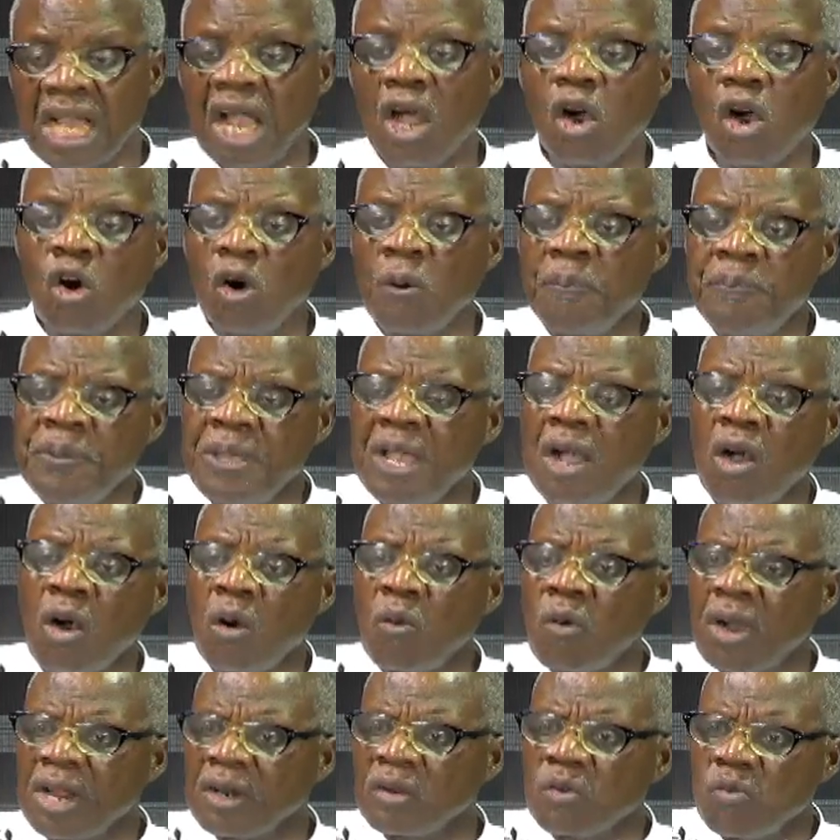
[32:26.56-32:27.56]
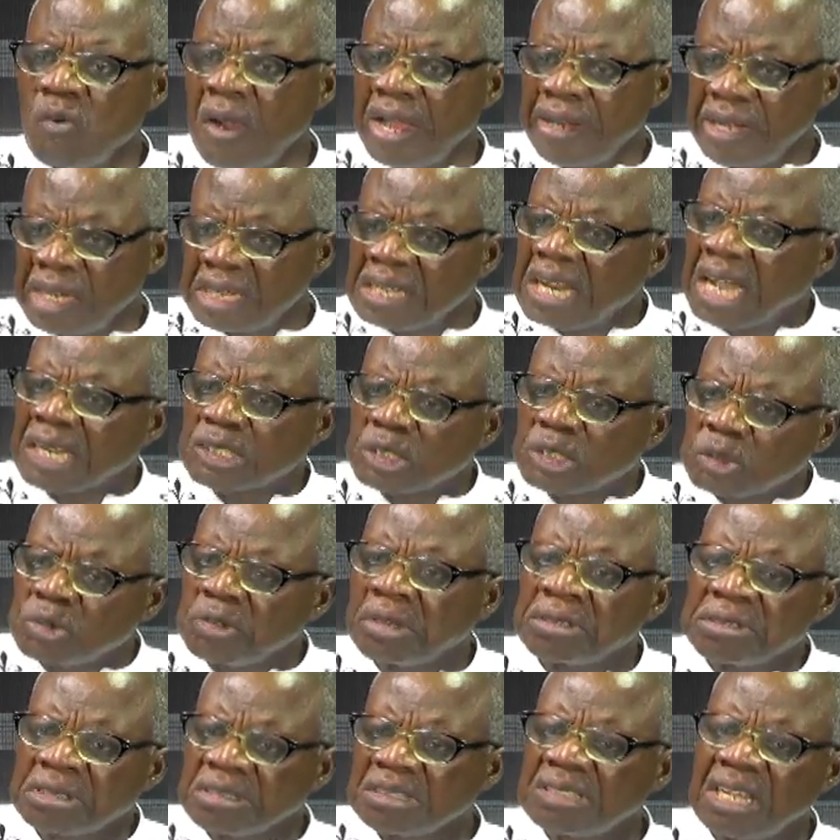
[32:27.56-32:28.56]
obi a one when it does
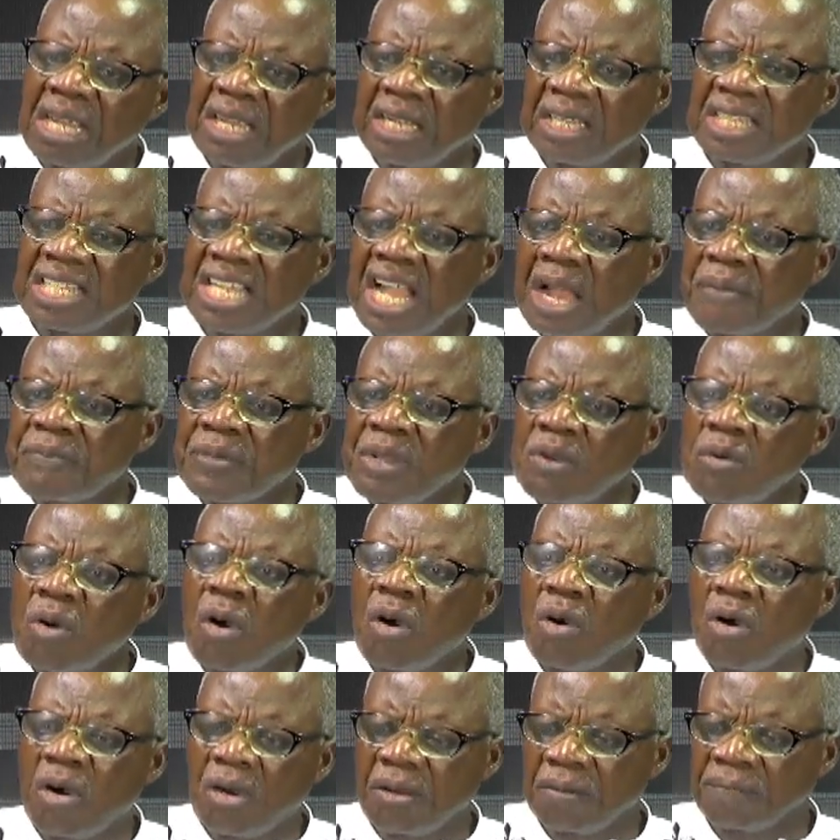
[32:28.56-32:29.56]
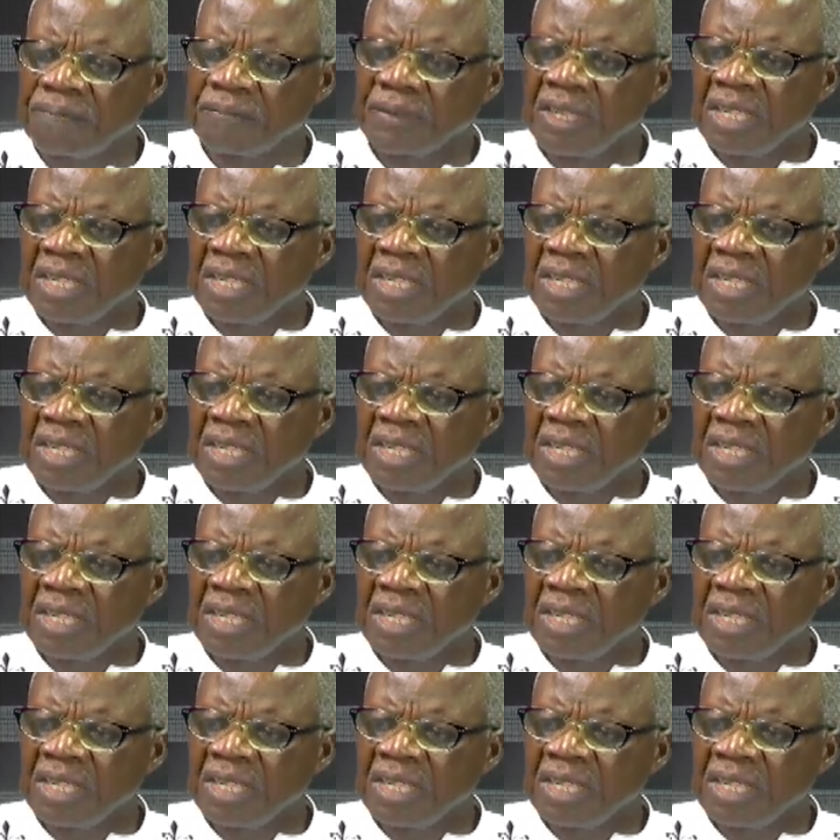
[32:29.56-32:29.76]
so say nyame wo ho